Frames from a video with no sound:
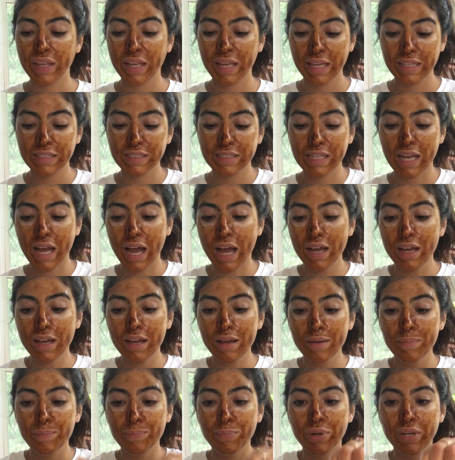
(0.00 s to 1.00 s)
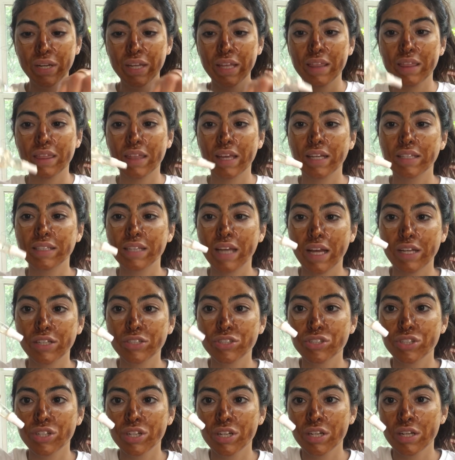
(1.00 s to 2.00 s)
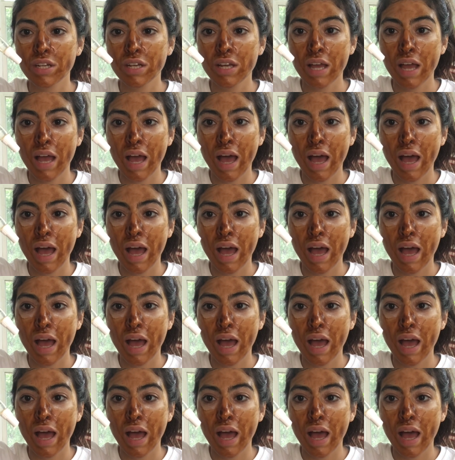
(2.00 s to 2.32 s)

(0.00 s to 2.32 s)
It's got a pretty thick texture.